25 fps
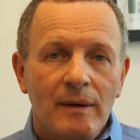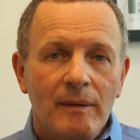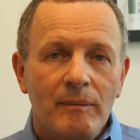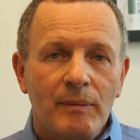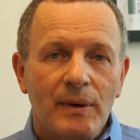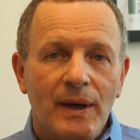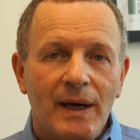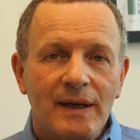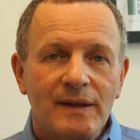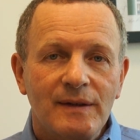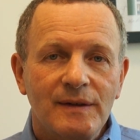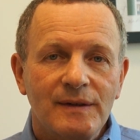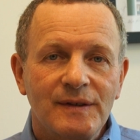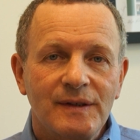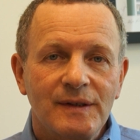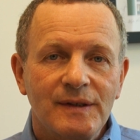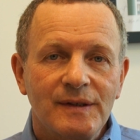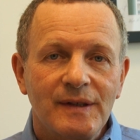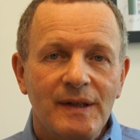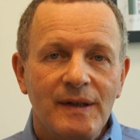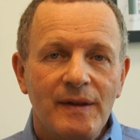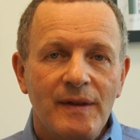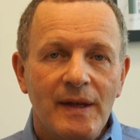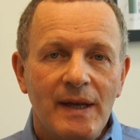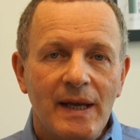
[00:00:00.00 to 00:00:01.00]
practices
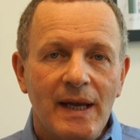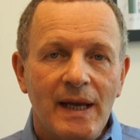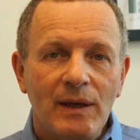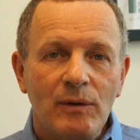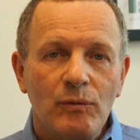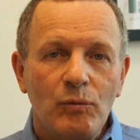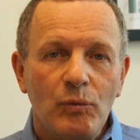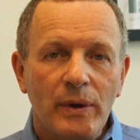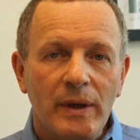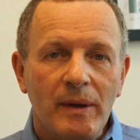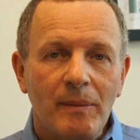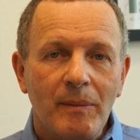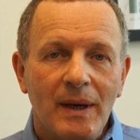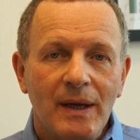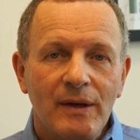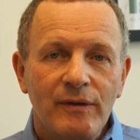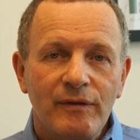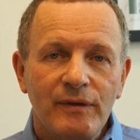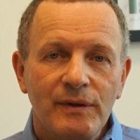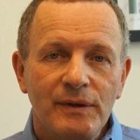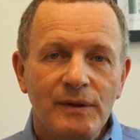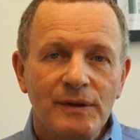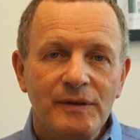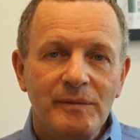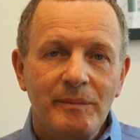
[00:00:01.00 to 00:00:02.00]
in the 8-week
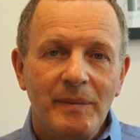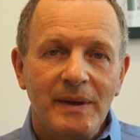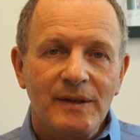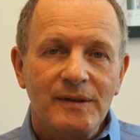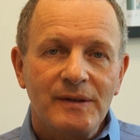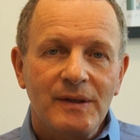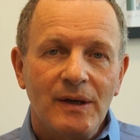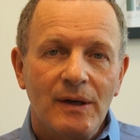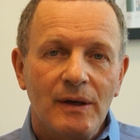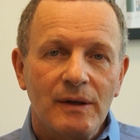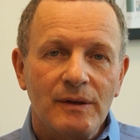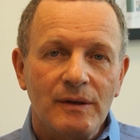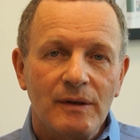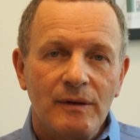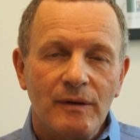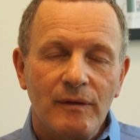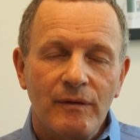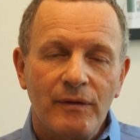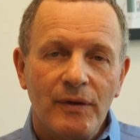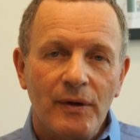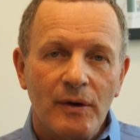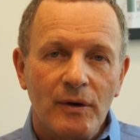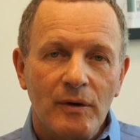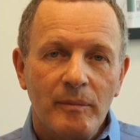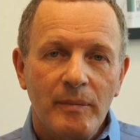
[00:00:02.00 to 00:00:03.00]
mindfulness-based cognitive
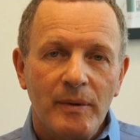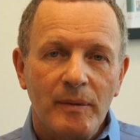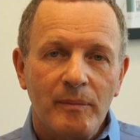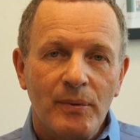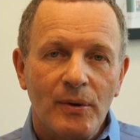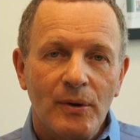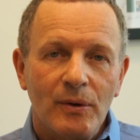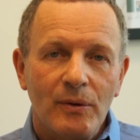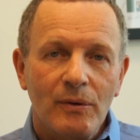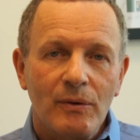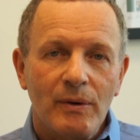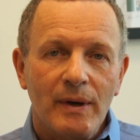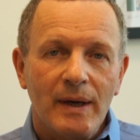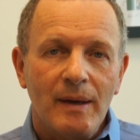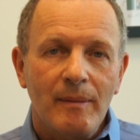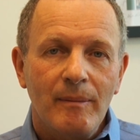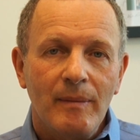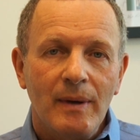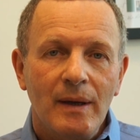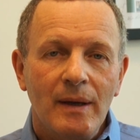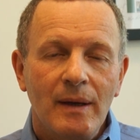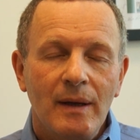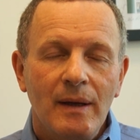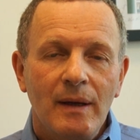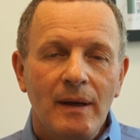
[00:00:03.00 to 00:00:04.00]
therapy program.